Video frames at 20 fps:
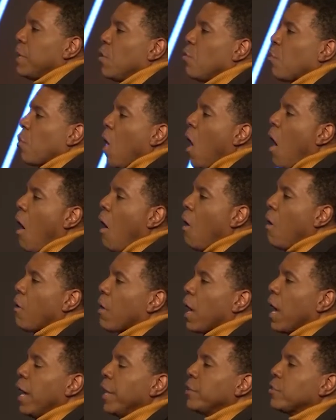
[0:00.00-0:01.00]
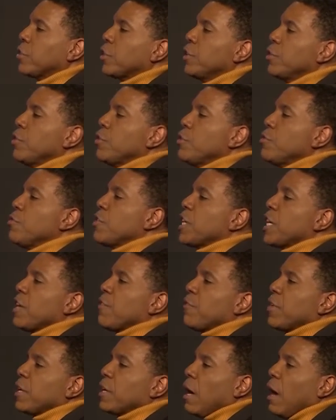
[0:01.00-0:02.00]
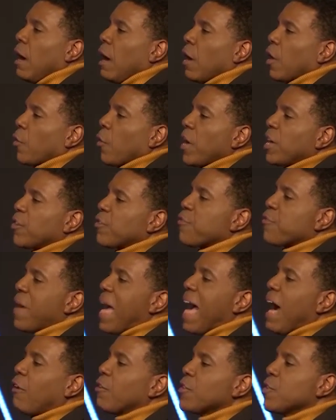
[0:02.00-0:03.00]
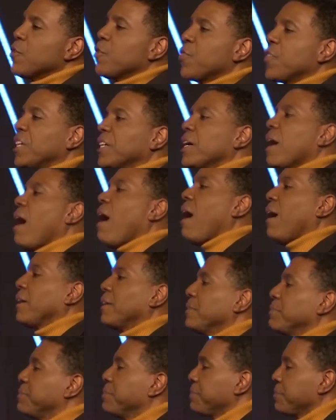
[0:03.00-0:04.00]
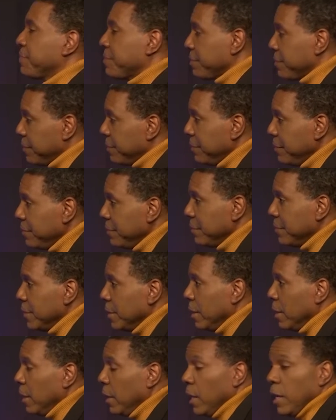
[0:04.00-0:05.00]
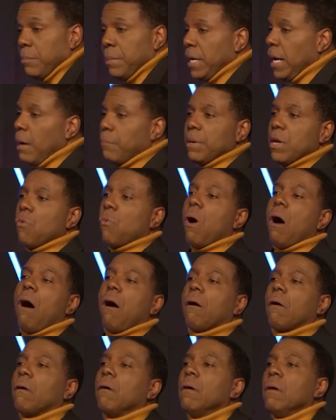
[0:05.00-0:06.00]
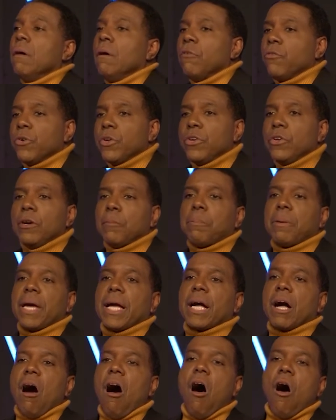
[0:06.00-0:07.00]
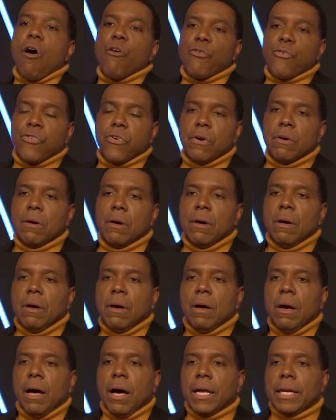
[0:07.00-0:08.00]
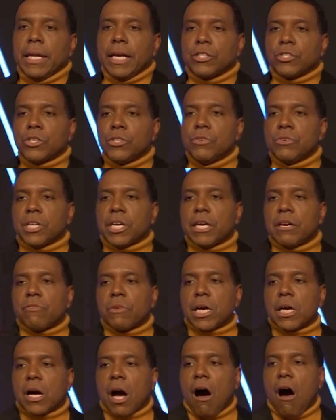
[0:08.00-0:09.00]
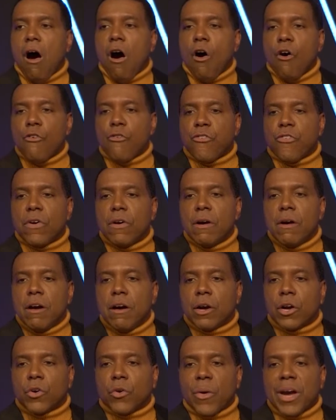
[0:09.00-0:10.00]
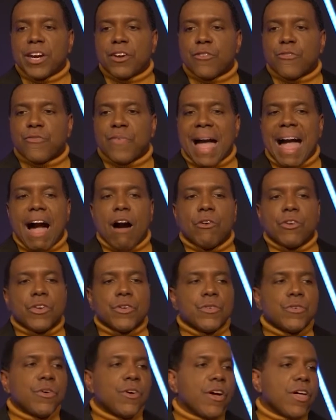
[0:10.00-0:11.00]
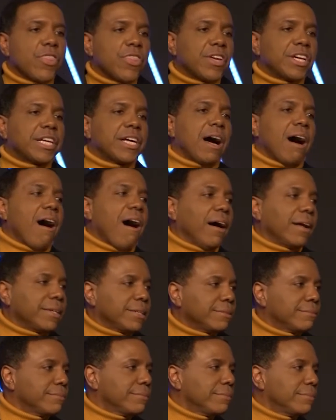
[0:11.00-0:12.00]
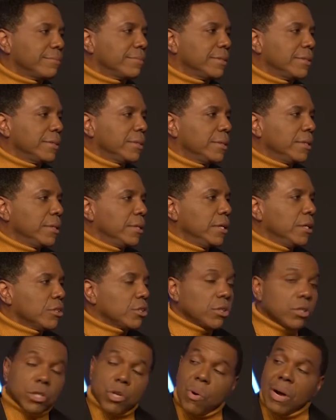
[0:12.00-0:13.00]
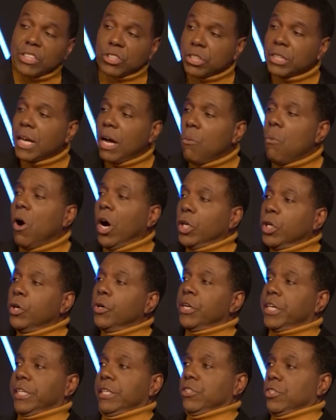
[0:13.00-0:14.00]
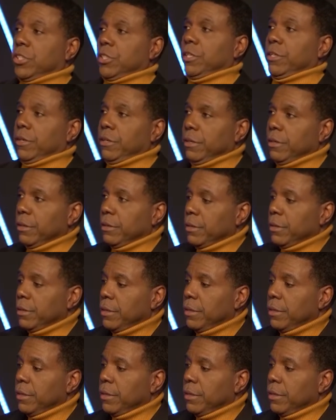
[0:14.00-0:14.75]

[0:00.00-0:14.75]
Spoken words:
be wrong until you give it greater value than God. It may not be wrong for you to play golf unless you give golf greater value than God. So the question I want you to consider